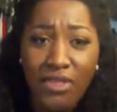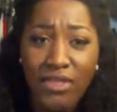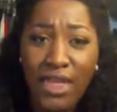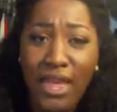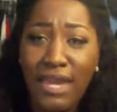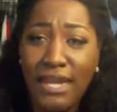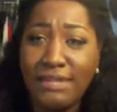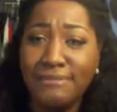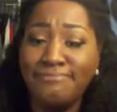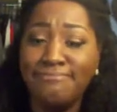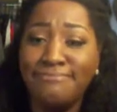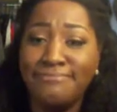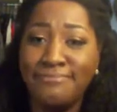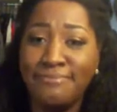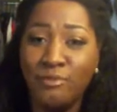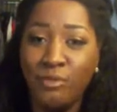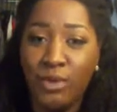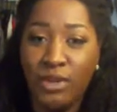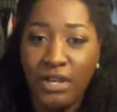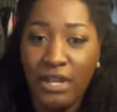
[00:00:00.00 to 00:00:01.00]
that
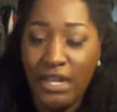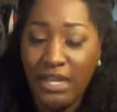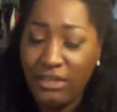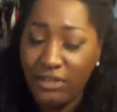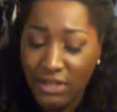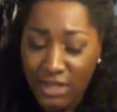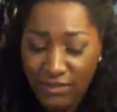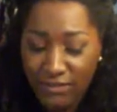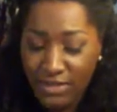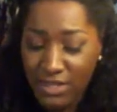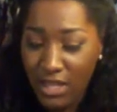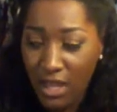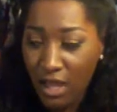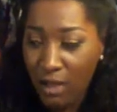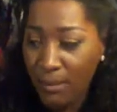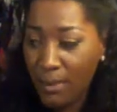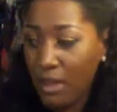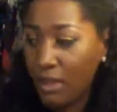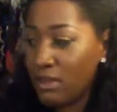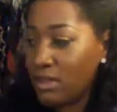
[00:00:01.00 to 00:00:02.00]
mm, we're not gonna even talk
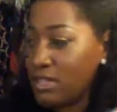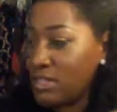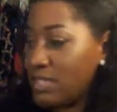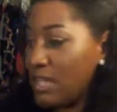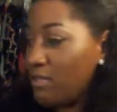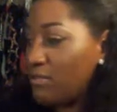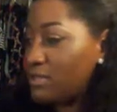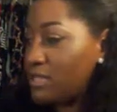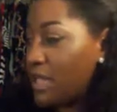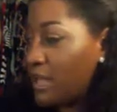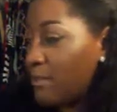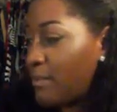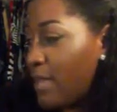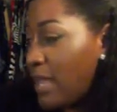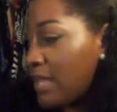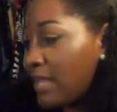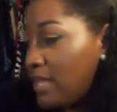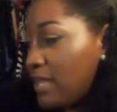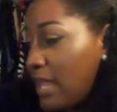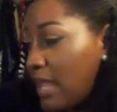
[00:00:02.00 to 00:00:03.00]
about because that was like
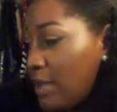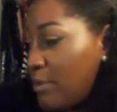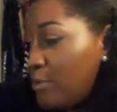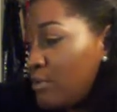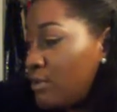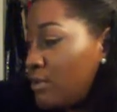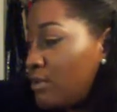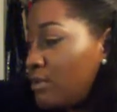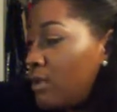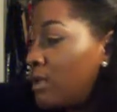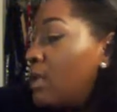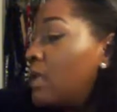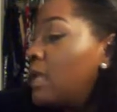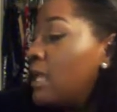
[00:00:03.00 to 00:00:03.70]
back in April